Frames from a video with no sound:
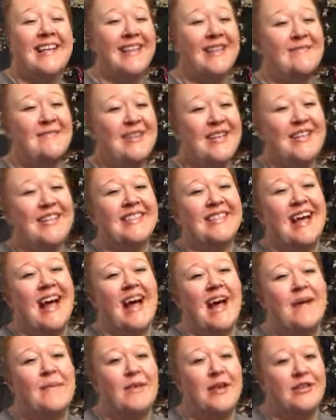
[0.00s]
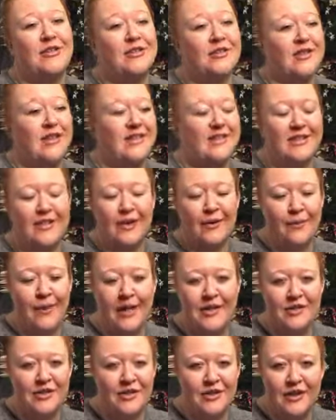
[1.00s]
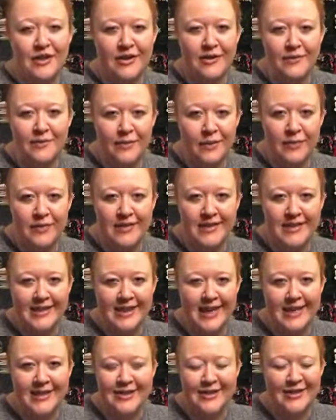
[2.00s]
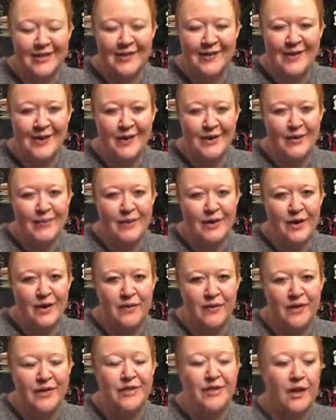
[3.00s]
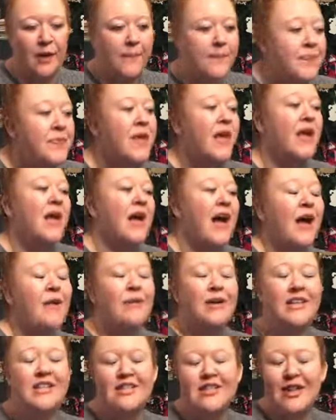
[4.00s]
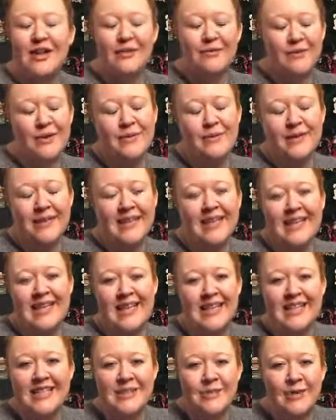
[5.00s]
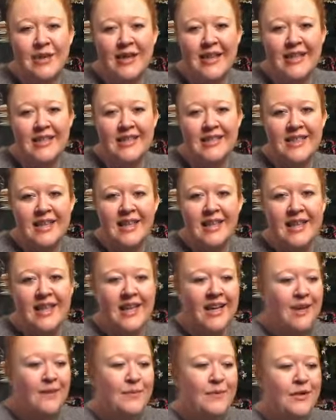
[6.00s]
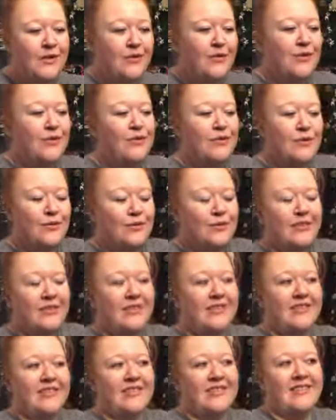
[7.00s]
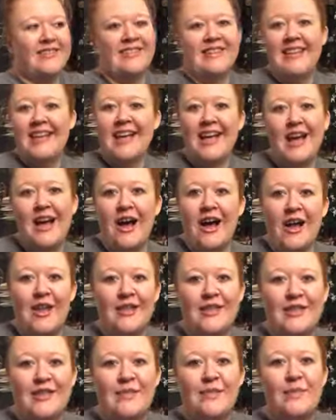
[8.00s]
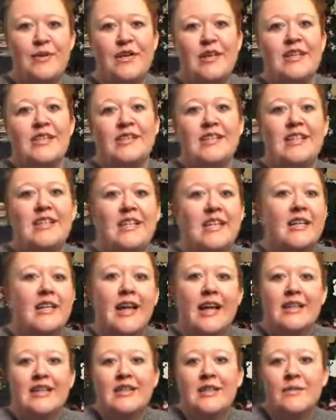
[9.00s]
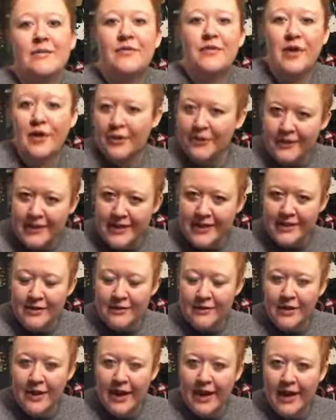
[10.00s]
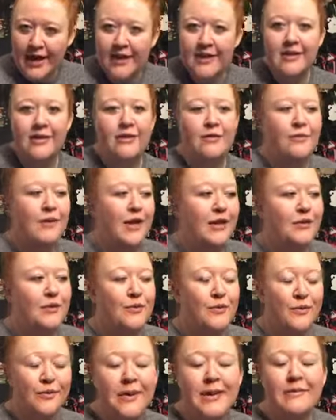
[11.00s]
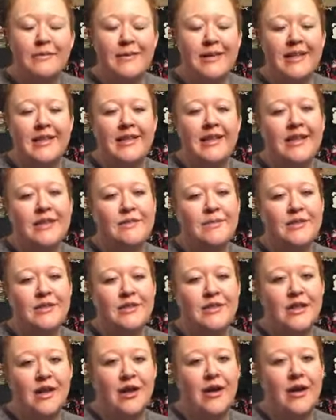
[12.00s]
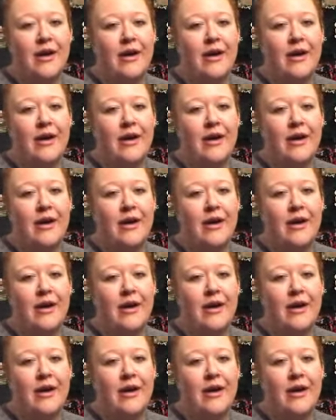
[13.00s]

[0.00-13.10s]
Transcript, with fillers: in the meantime I just then started watching the movies again to hold me over so I want to start rereading things because I mean you get all these books and you collect them for a reason, right? You want to reread them, so